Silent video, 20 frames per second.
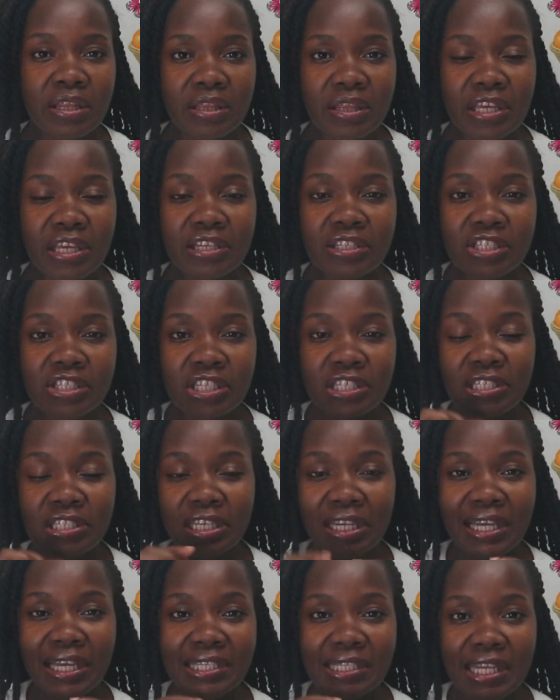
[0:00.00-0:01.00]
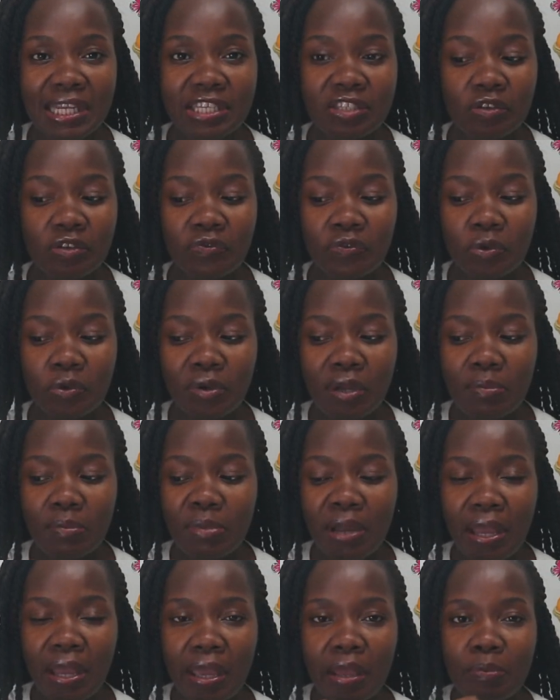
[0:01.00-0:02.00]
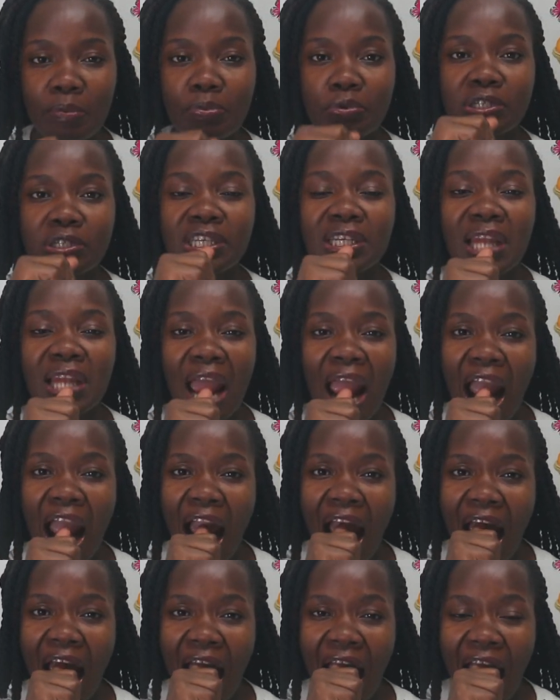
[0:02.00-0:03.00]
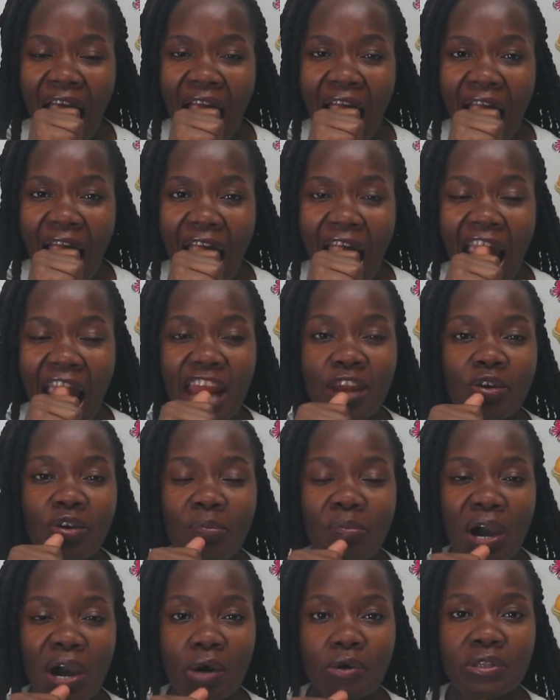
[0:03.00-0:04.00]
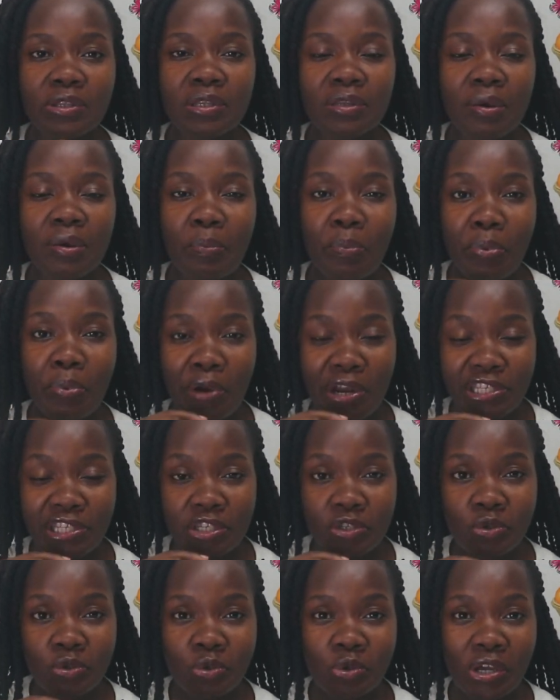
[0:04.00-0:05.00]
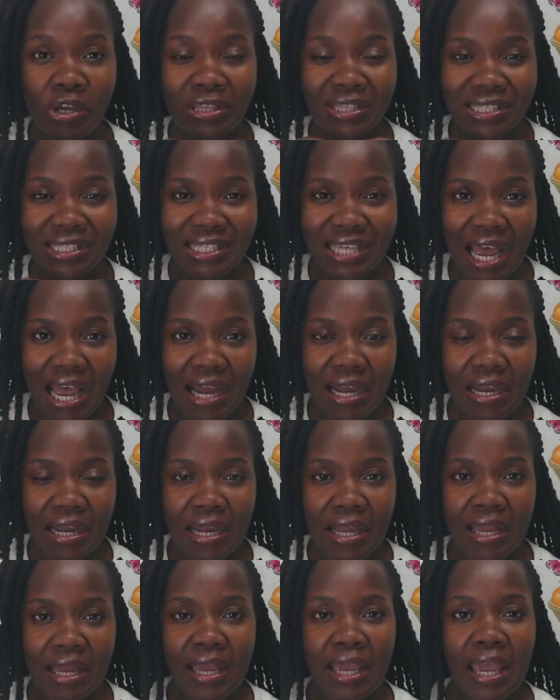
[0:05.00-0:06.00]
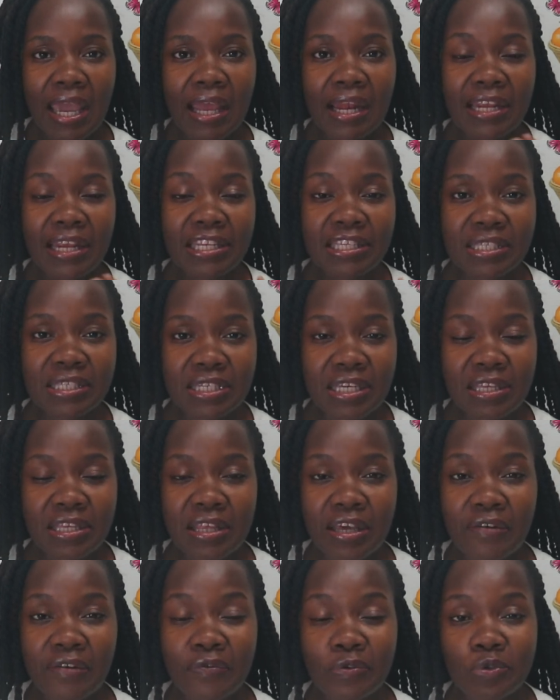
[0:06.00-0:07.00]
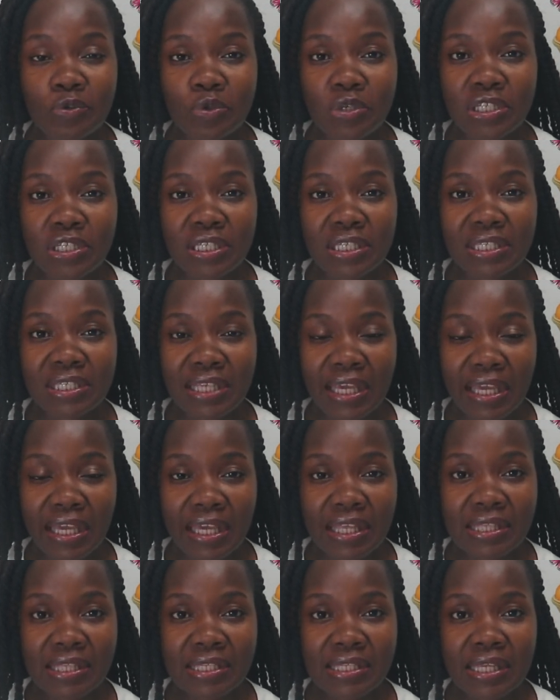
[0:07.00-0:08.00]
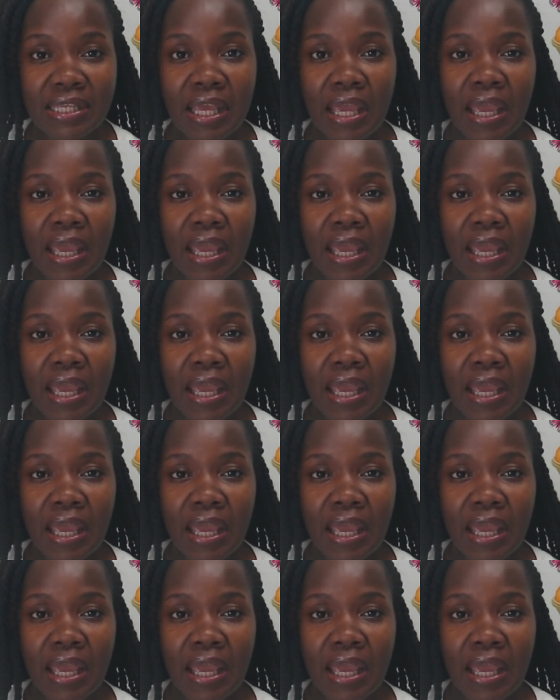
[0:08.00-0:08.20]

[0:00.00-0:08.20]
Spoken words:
then just take a slice of cucumber and put it in your mouth, press it with your tongue, let it stay there for 20 seconds